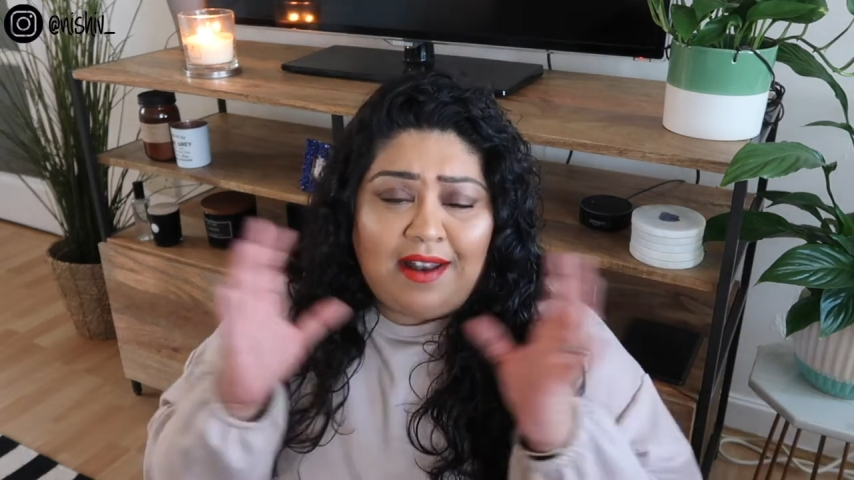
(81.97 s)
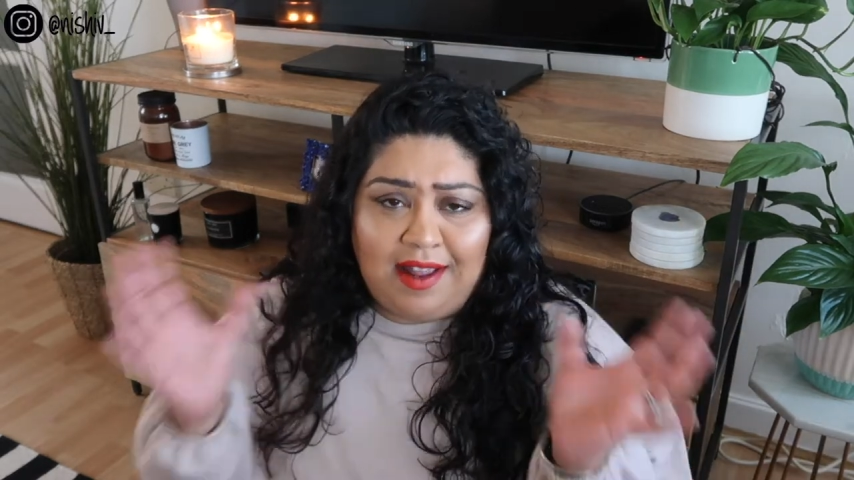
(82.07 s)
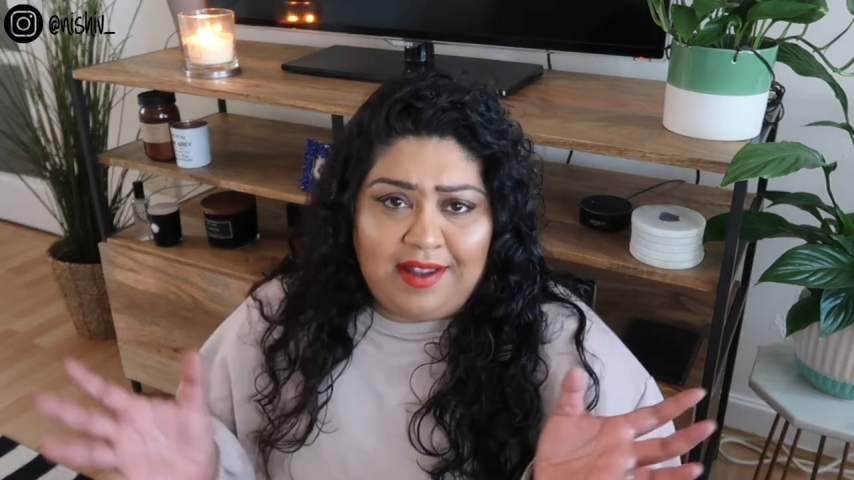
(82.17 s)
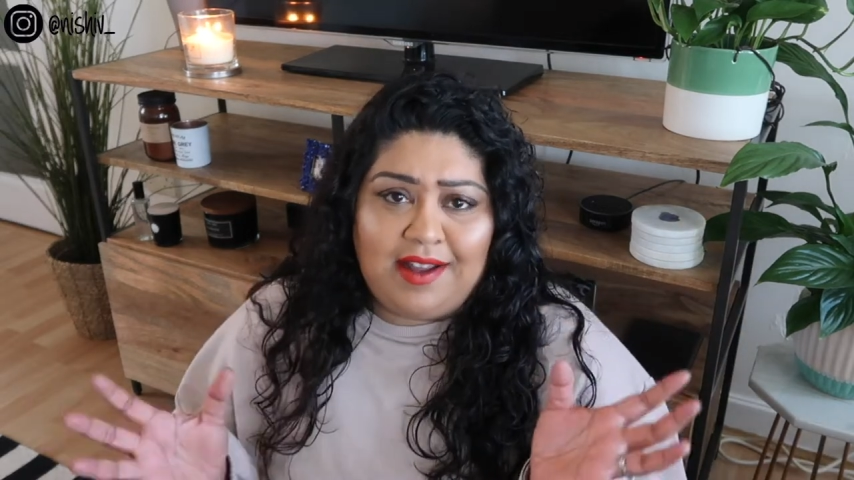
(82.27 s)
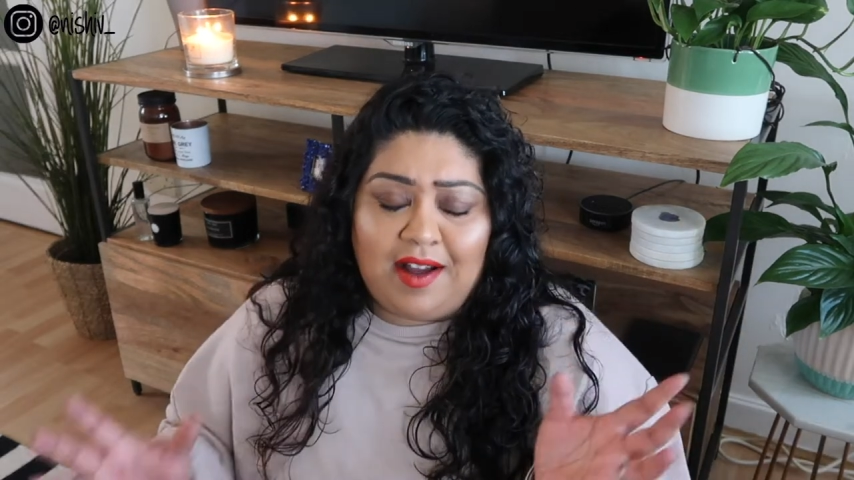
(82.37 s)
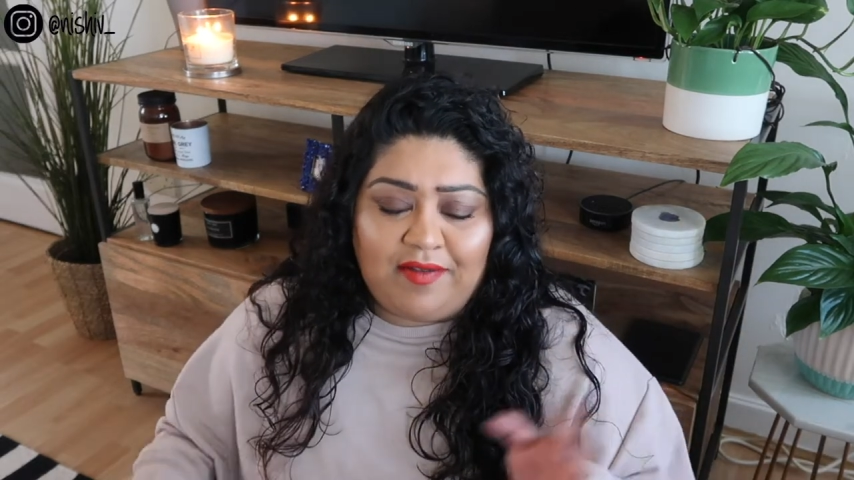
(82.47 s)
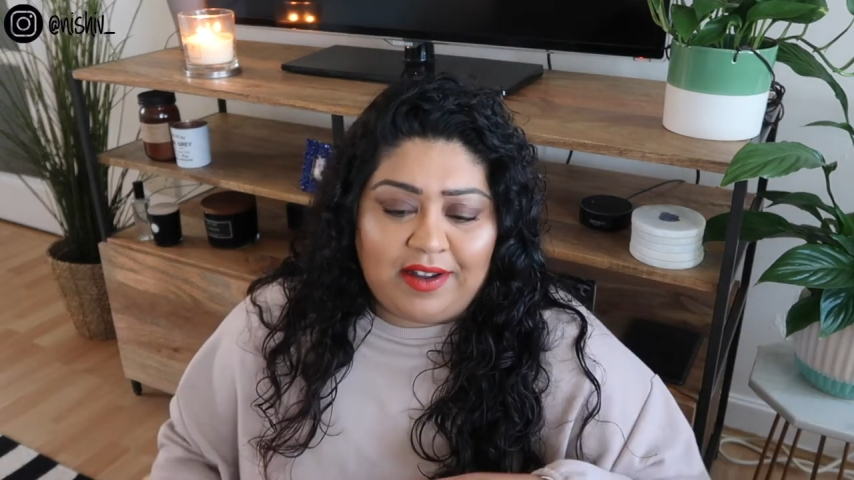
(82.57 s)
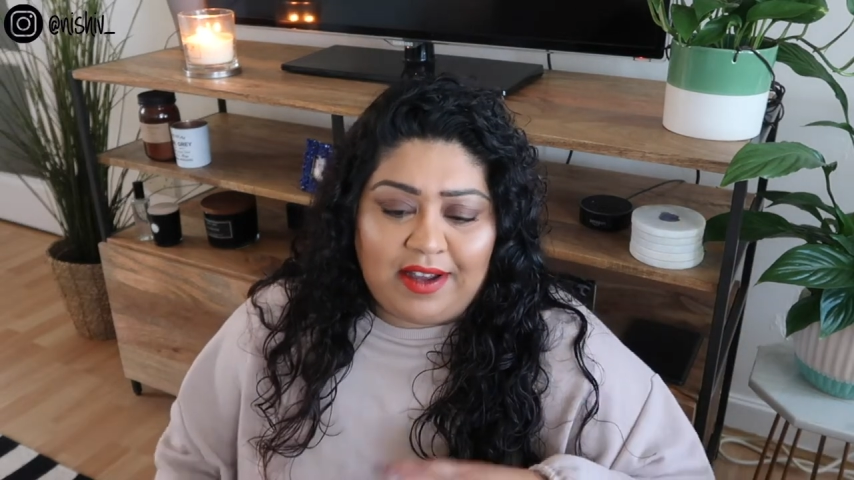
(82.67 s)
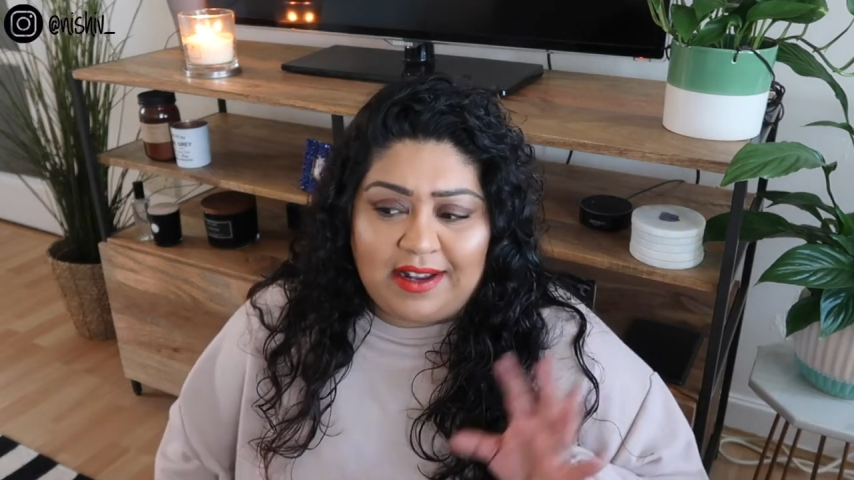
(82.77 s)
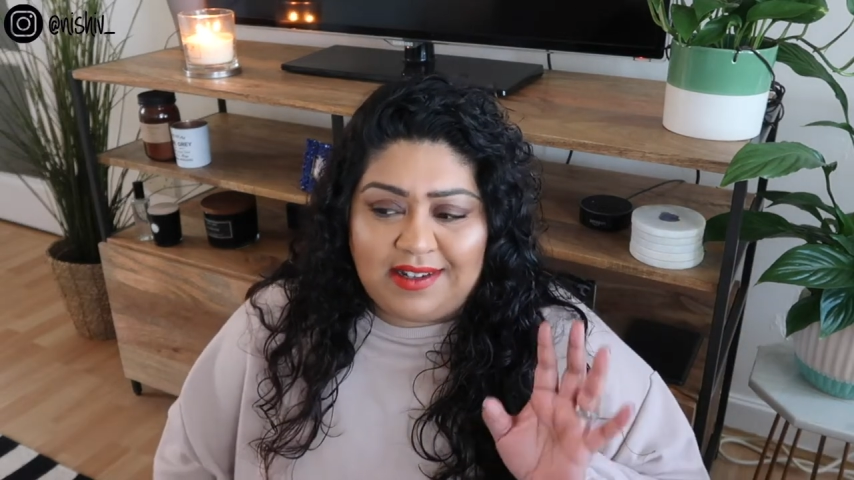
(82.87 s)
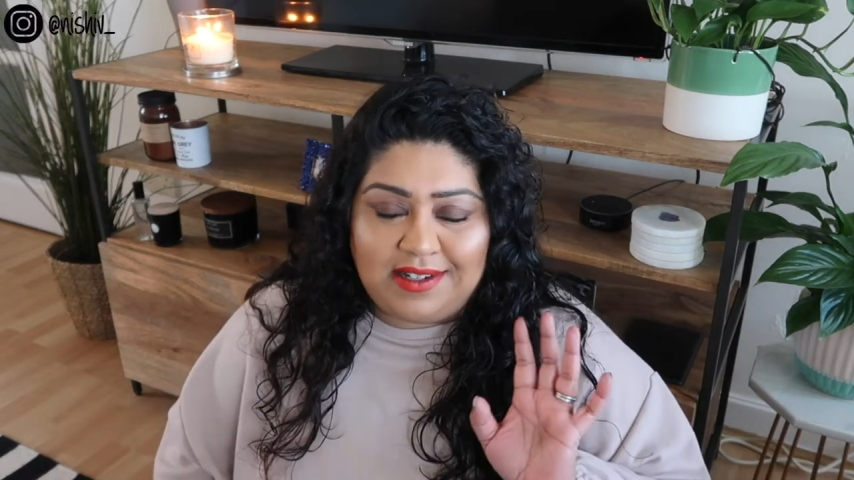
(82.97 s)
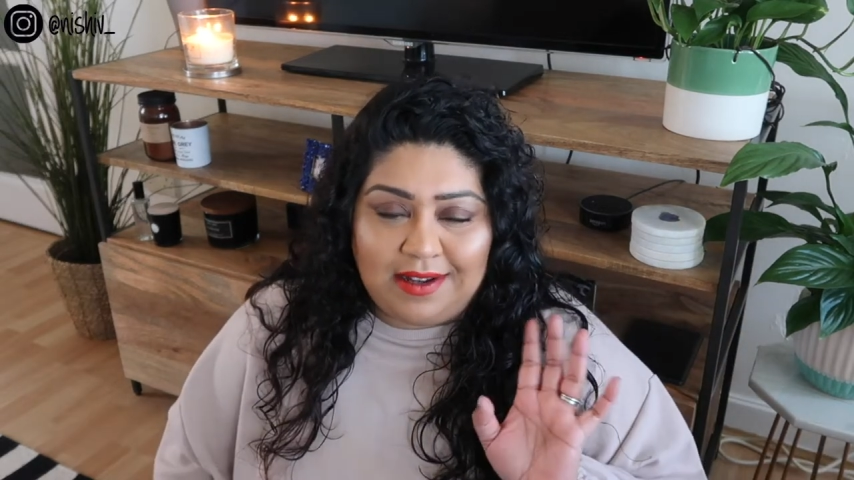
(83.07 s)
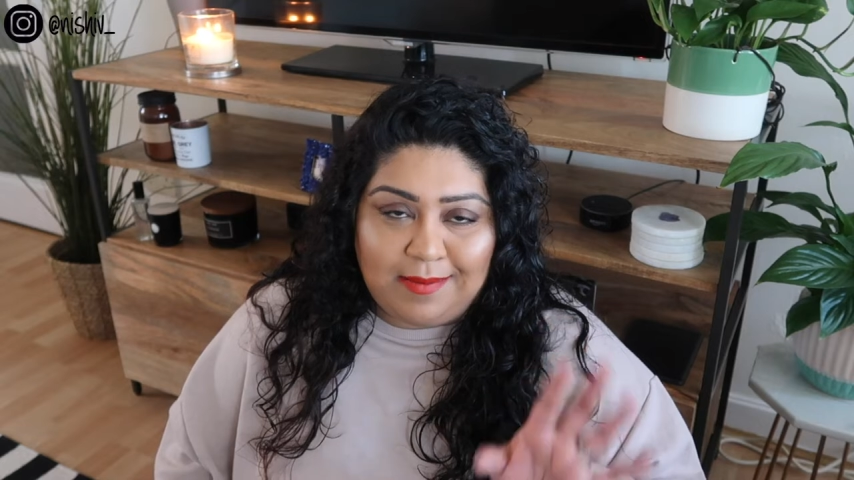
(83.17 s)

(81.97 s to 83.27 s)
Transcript: like the cover, and